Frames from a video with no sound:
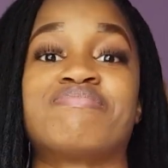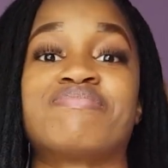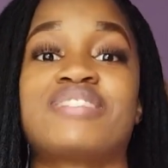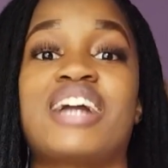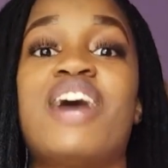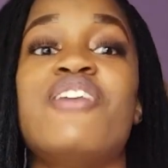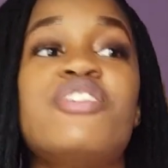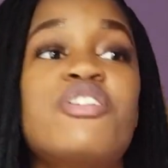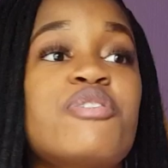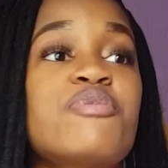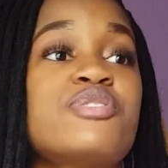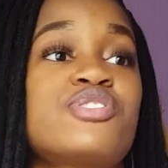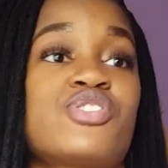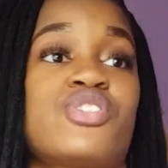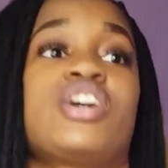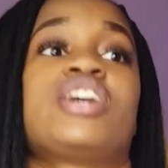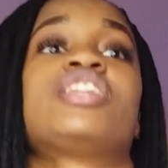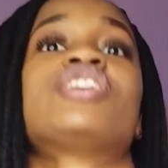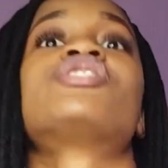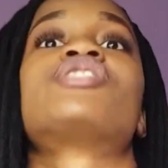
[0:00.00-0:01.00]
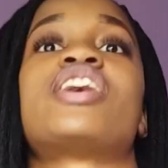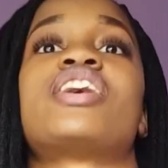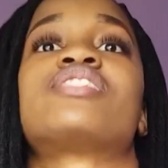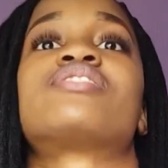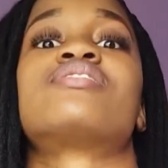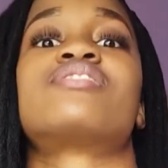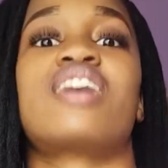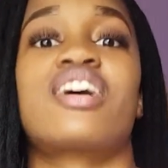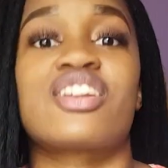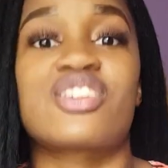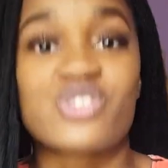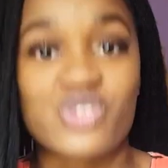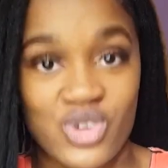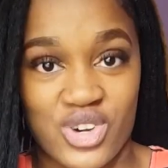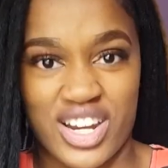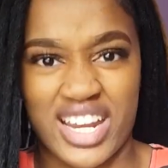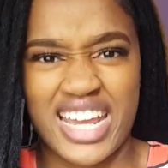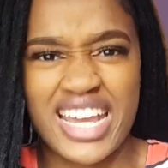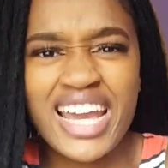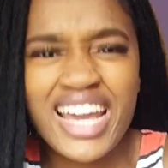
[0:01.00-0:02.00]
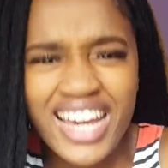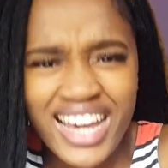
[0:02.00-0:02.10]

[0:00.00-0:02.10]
I've never been so energized to tell a story.